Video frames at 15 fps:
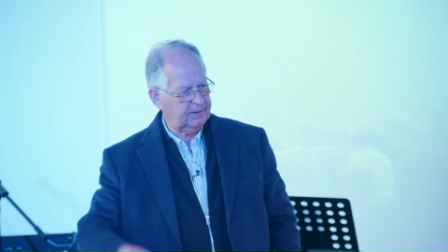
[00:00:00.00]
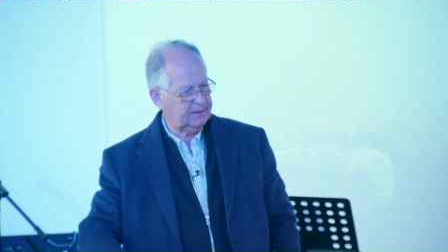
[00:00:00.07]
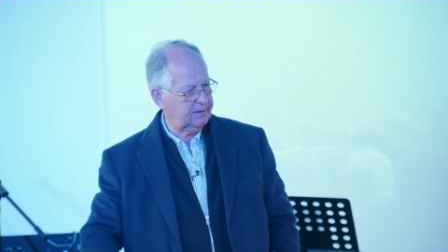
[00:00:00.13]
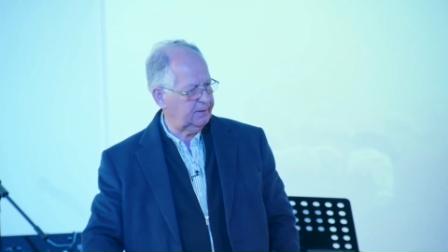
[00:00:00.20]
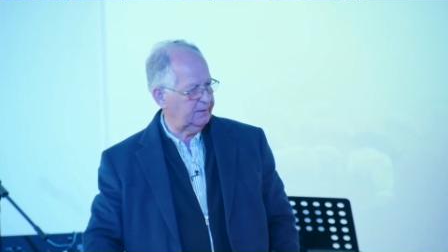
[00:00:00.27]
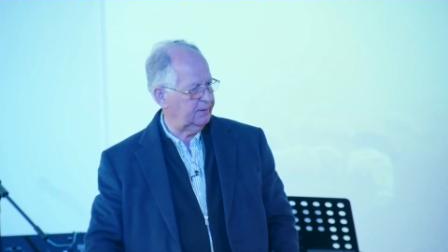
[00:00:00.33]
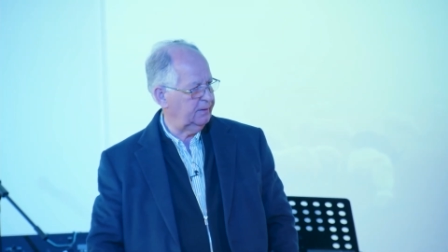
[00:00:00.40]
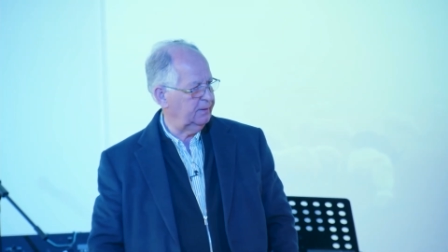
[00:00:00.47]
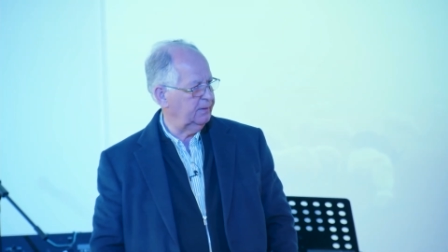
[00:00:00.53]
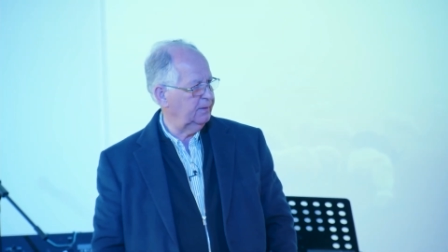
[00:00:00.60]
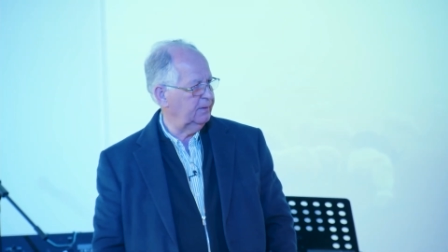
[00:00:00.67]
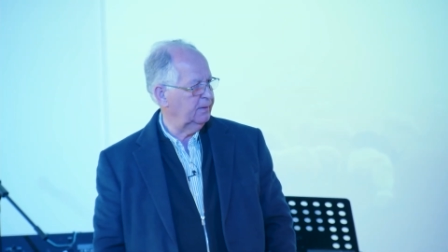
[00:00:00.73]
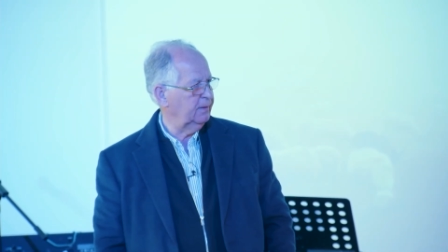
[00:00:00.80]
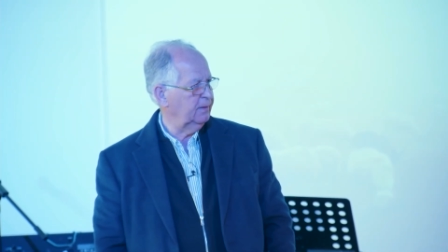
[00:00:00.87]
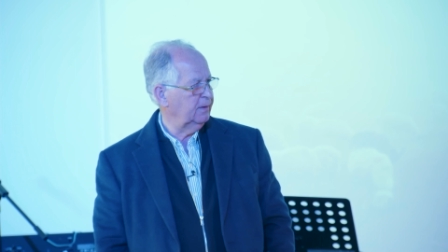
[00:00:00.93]
it.
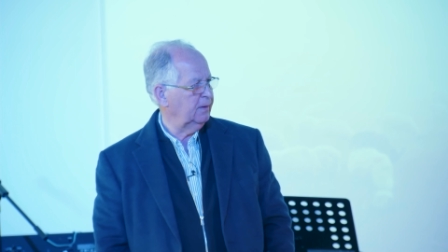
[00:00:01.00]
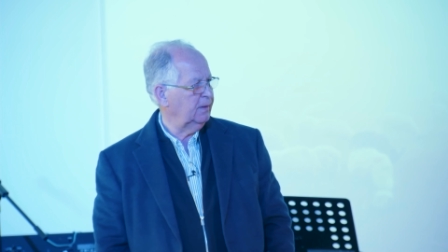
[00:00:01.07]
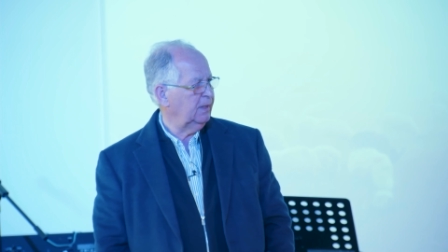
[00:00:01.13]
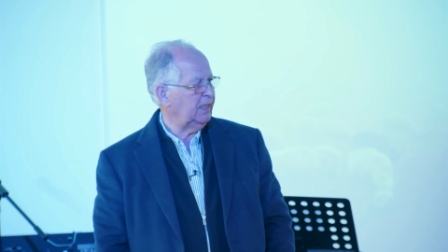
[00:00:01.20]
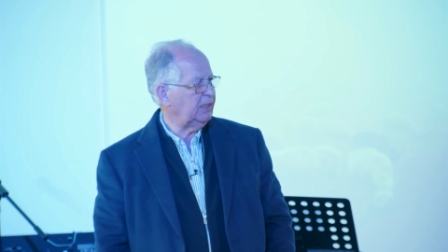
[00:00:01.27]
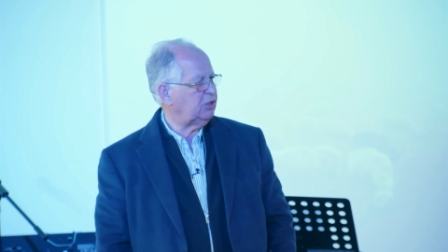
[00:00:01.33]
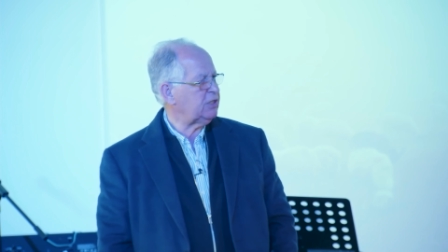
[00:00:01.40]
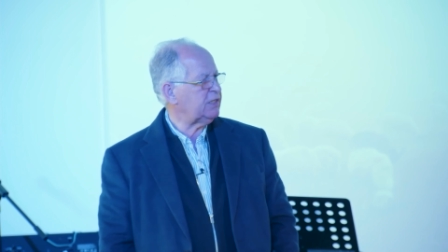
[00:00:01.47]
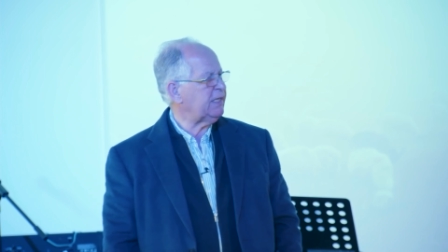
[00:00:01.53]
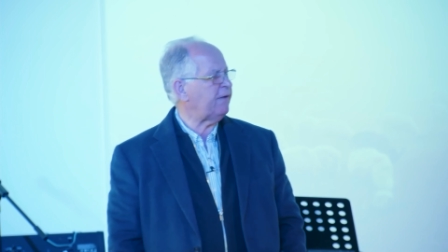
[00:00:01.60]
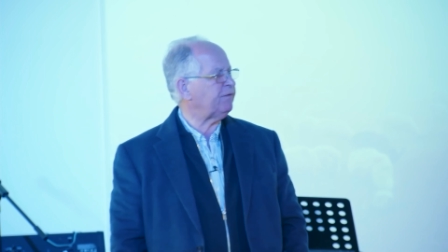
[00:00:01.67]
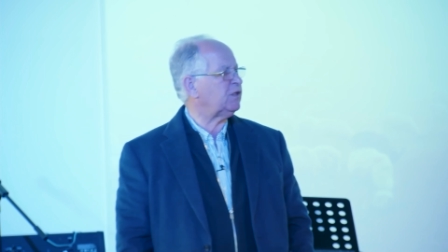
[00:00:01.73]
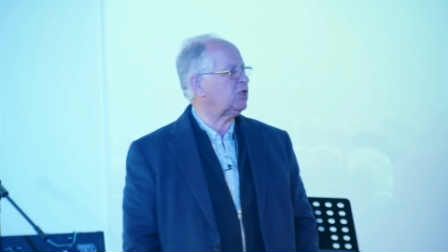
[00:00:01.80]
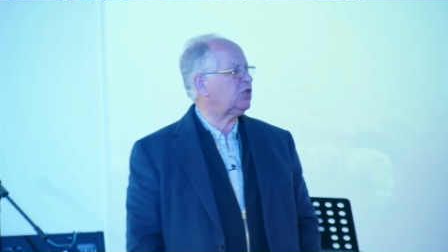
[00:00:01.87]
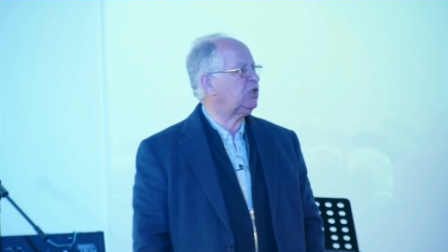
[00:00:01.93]
He doesn't
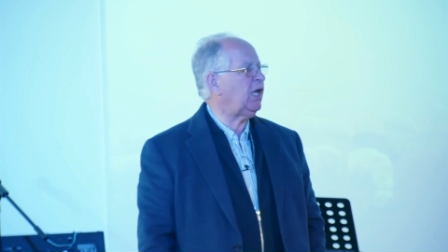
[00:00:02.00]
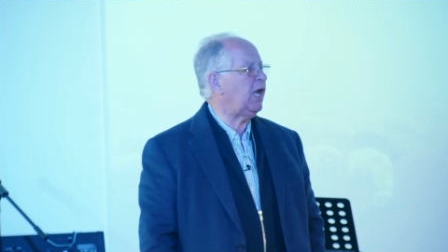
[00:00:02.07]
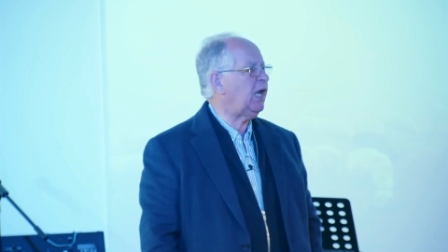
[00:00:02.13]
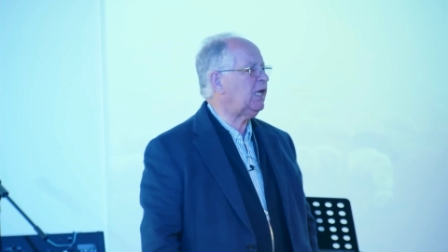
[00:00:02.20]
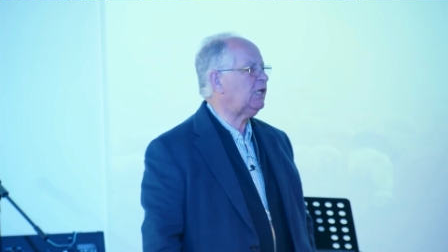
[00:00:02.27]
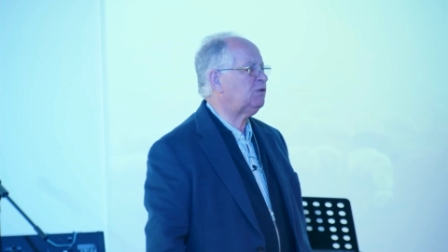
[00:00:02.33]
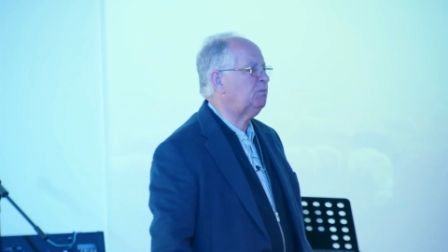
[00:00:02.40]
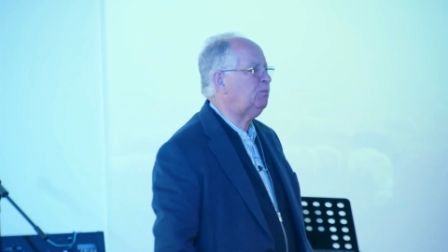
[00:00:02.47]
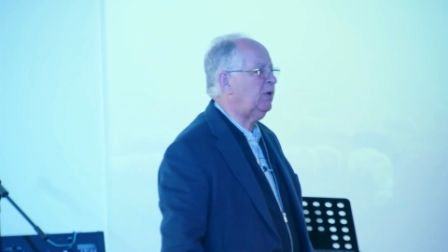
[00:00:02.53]
have to share his